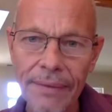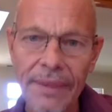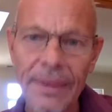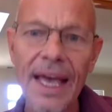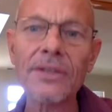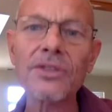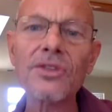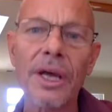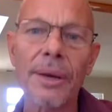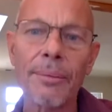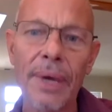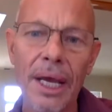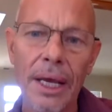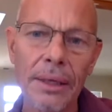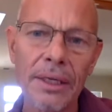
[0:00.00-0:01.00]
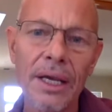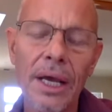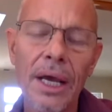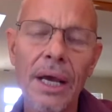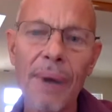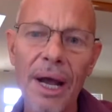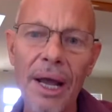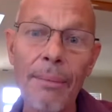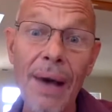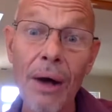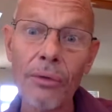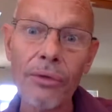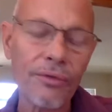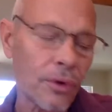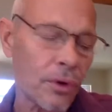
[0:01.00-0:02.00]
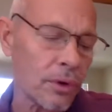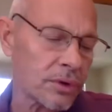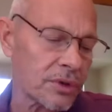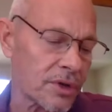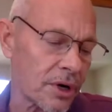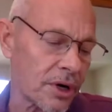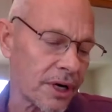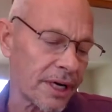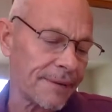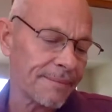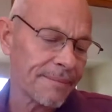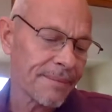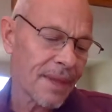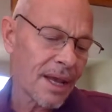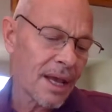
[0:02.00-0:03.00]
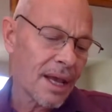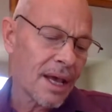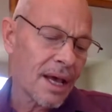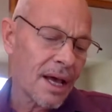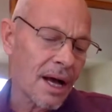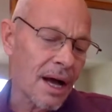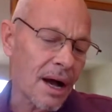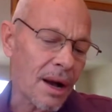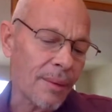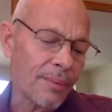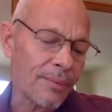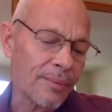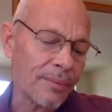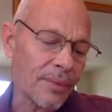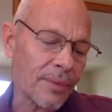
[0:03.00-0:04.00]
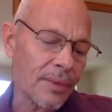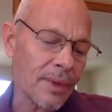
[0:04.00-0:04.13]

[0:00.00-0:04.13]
That's what I meant by a mouthful. Sorry. Mm-hmm. Um,